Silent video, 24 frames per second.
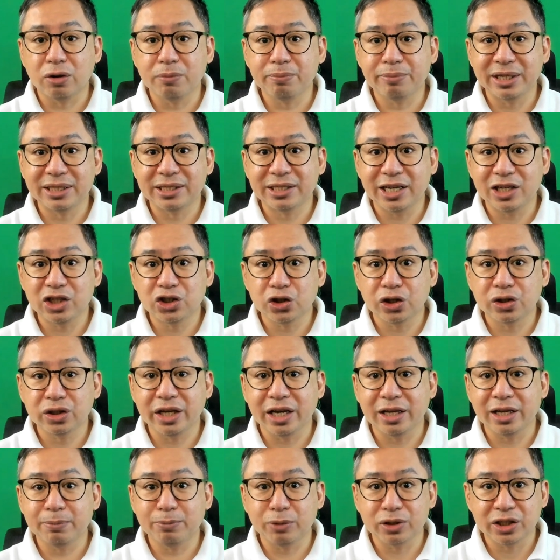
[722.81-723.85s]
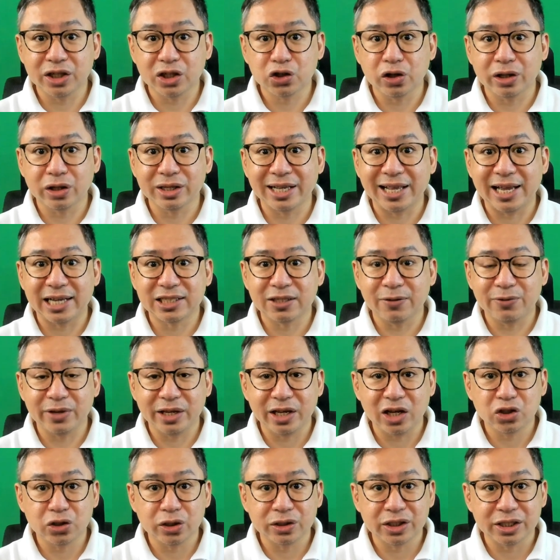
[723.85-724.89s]
compensation and position
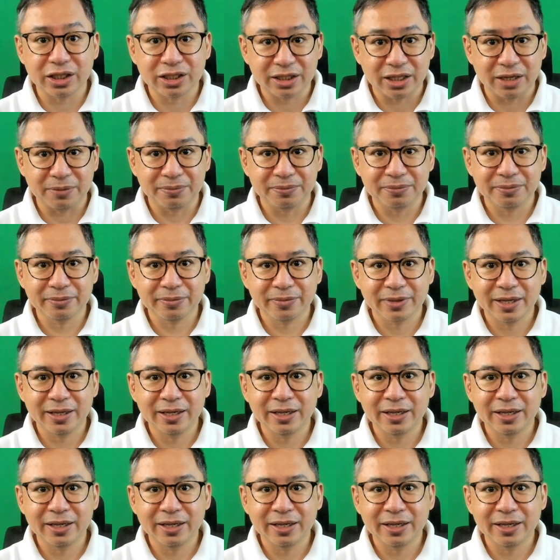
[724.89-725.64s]
classification system.